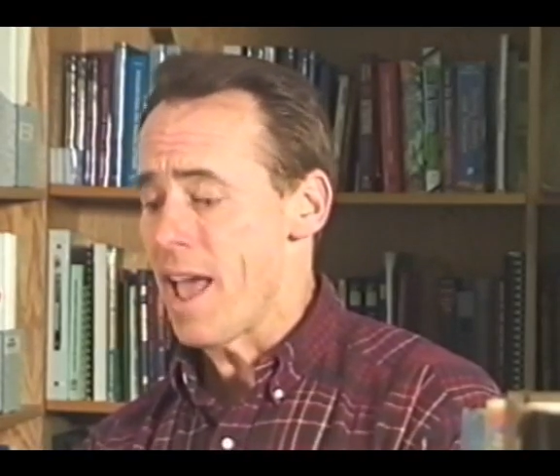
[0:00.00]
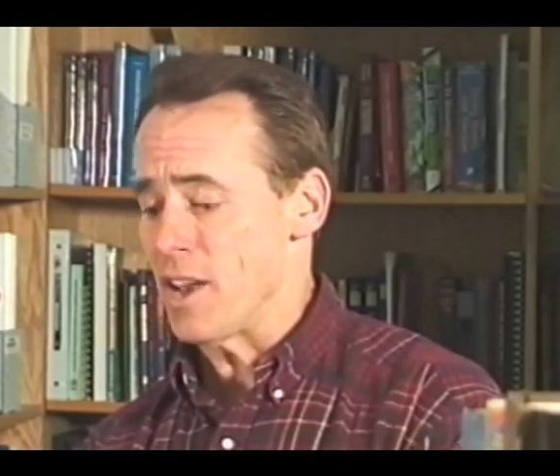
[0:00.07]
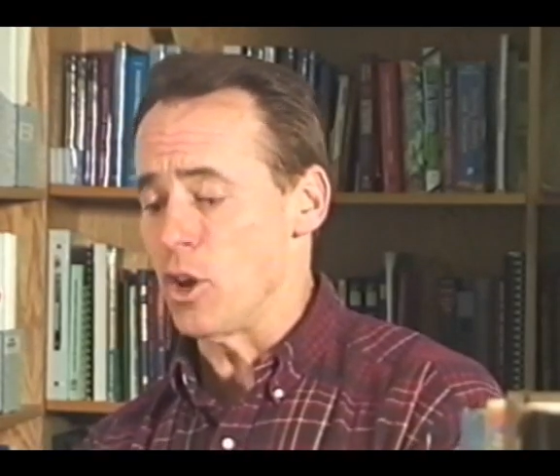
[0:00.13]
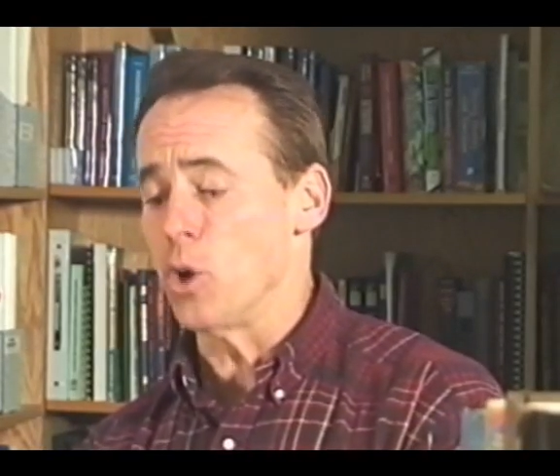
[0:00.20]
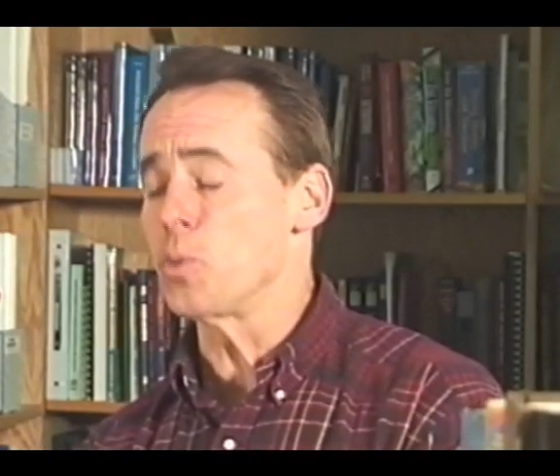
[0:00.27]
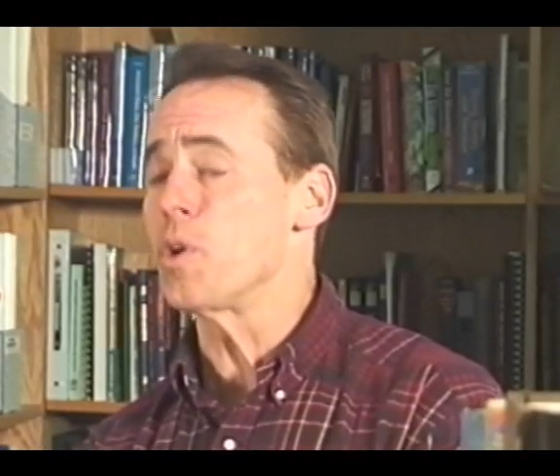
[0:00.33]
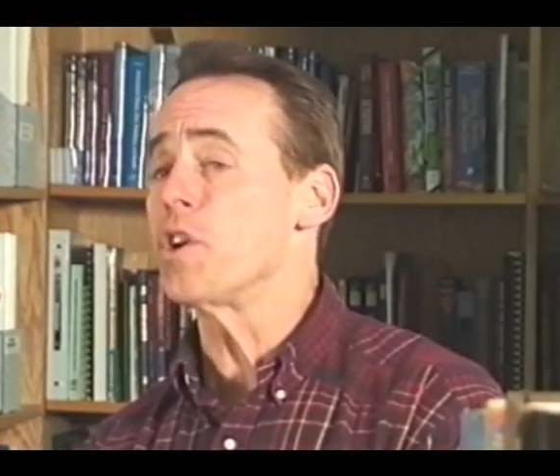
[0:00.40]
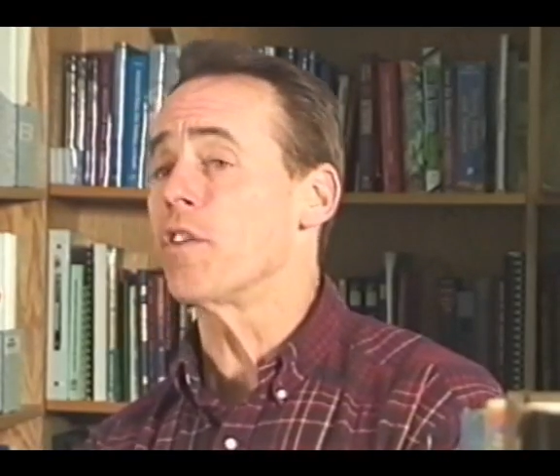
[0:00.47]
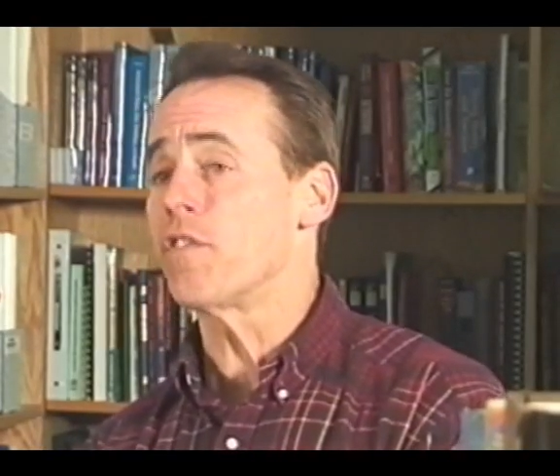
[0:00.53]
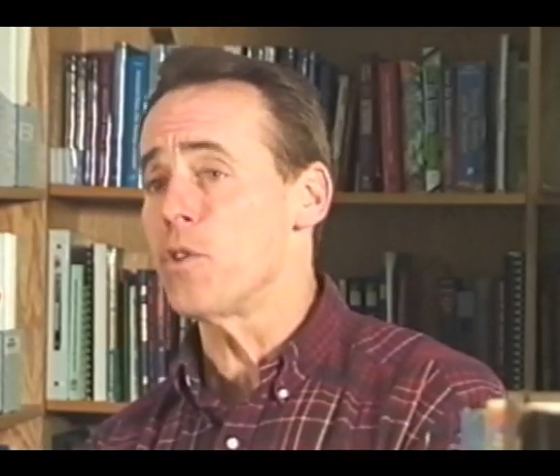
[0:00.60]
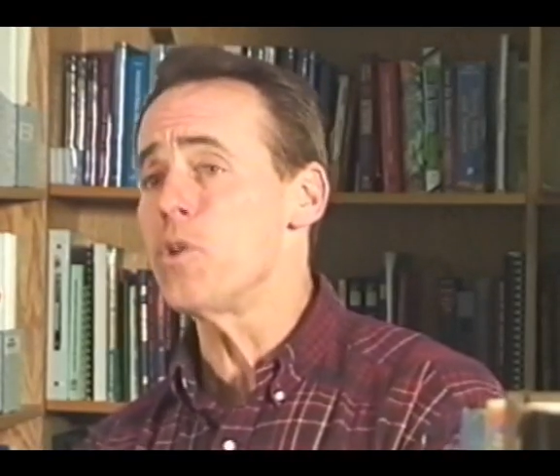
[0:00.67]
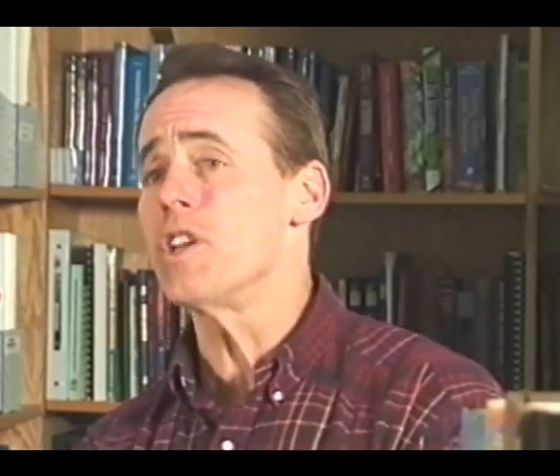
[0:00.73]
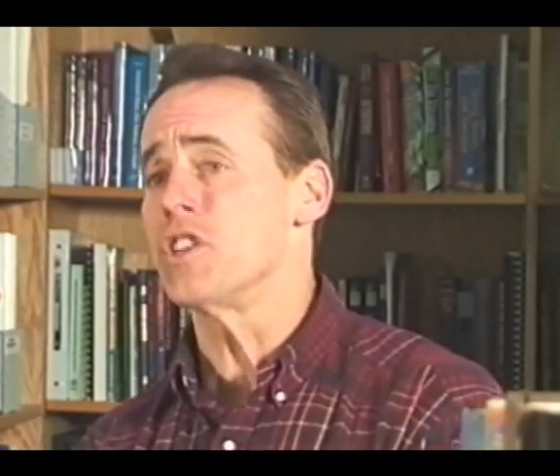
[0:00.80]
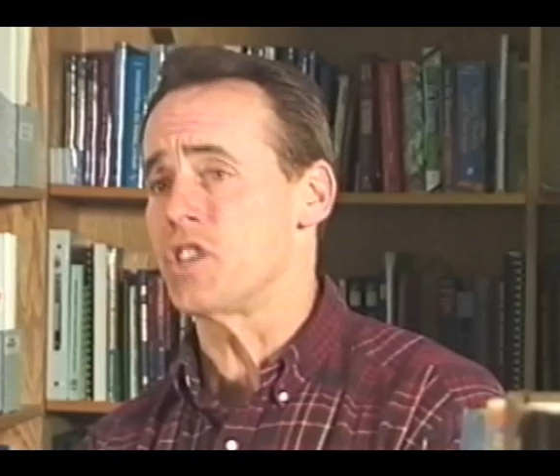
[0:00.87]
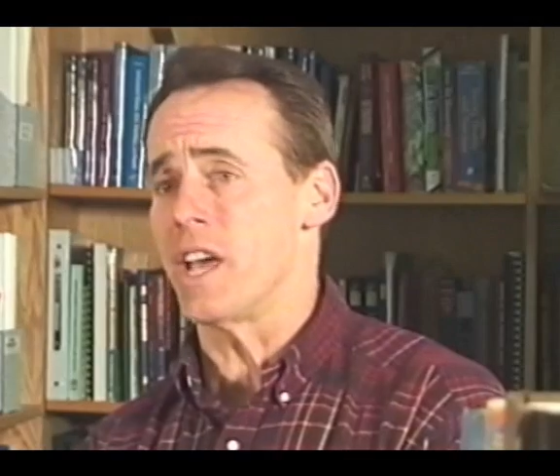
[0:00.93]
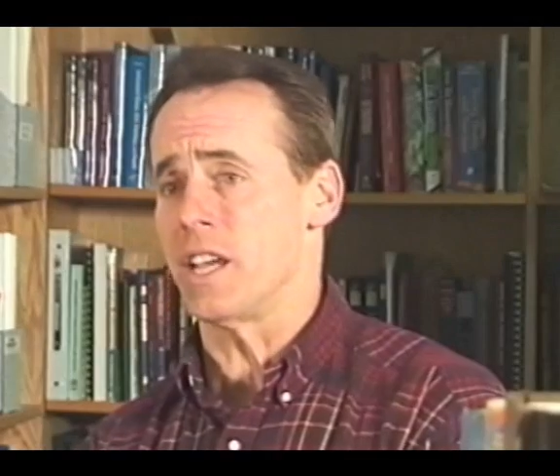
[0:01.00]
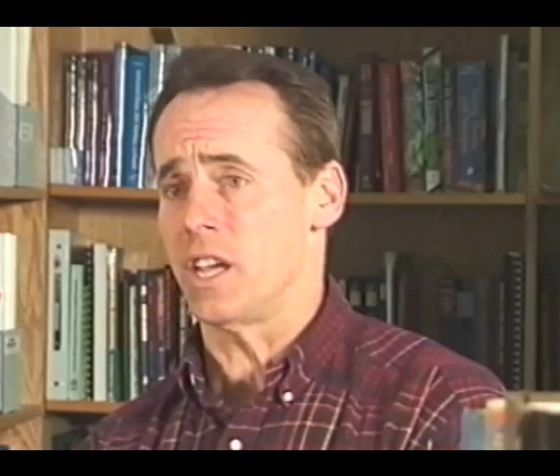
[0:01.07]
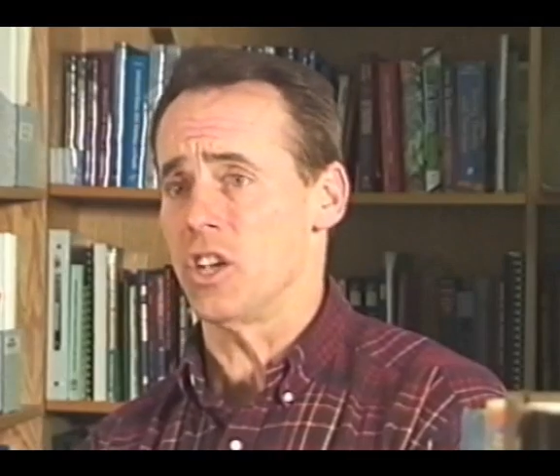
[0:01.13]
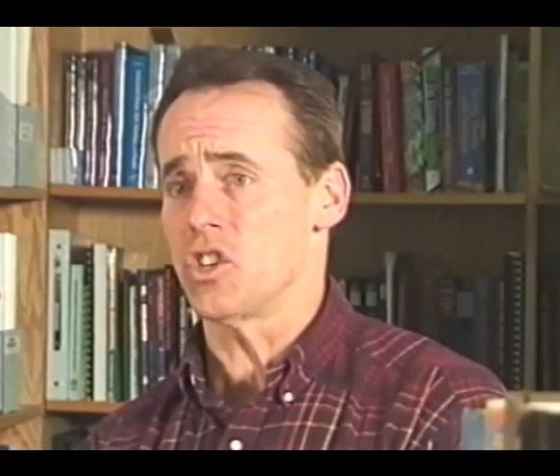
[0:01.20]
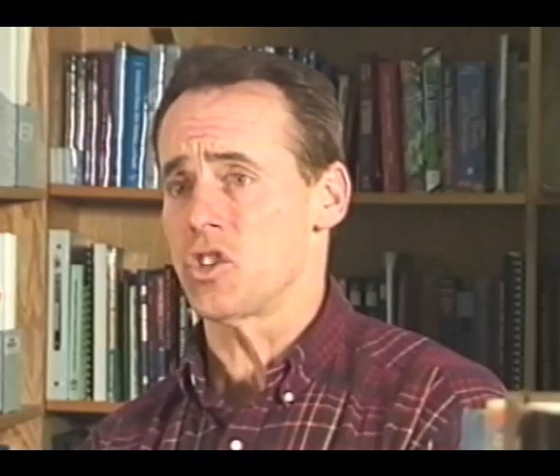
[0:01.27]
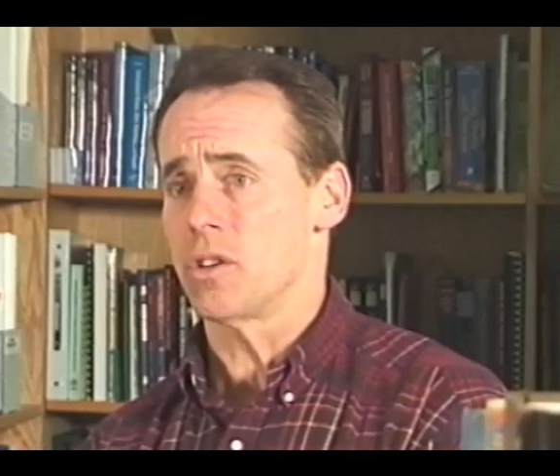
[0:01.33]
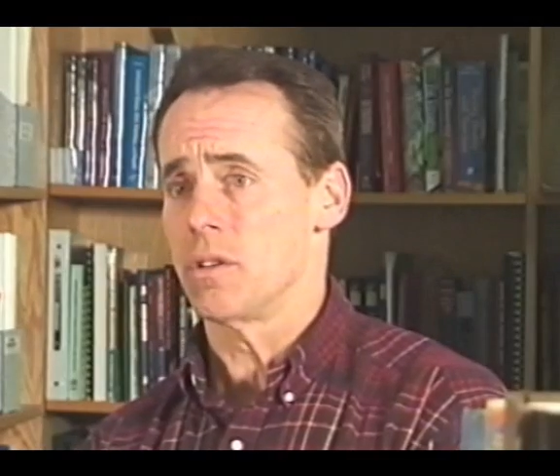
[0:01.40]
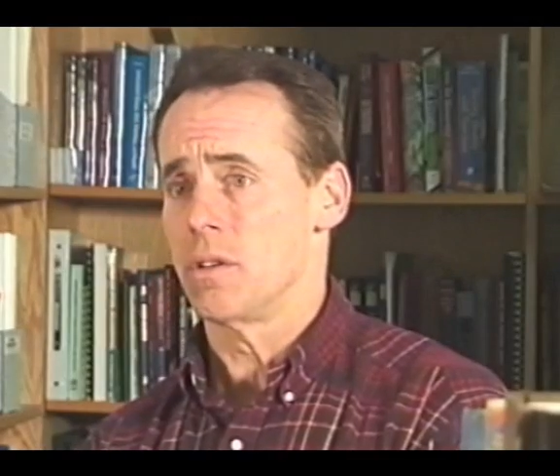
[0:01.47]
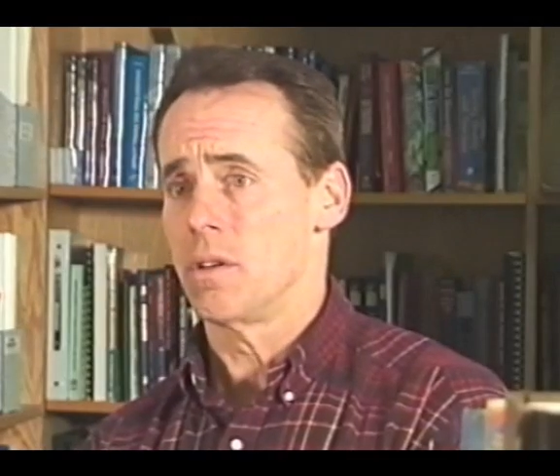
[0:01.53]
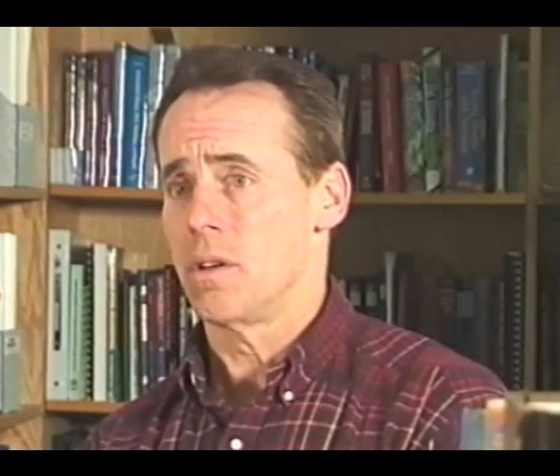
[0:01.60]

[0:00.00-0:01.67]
and knows what your food intake is.